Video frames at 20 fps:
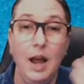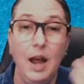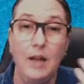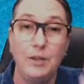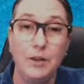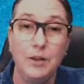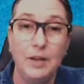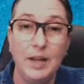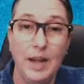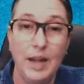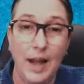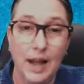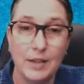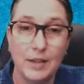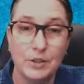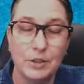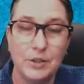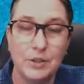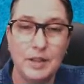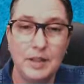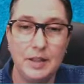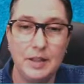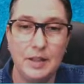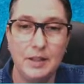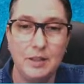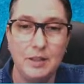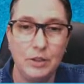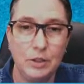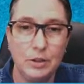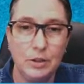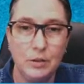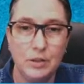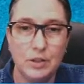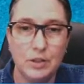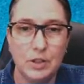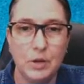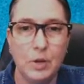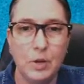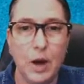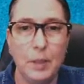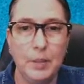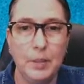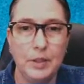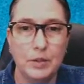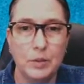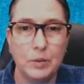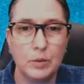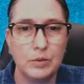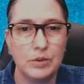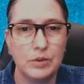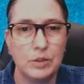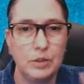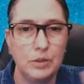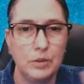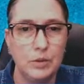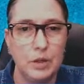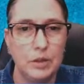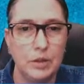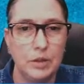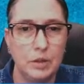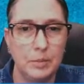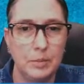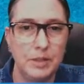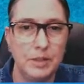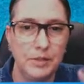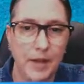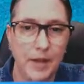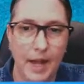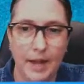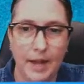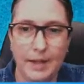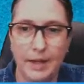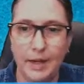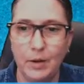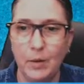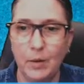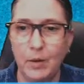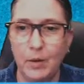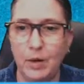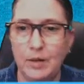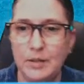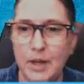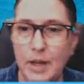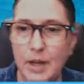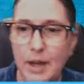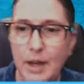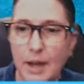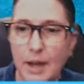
you can actually then use the cropping tools to do a little bit of hacking, or as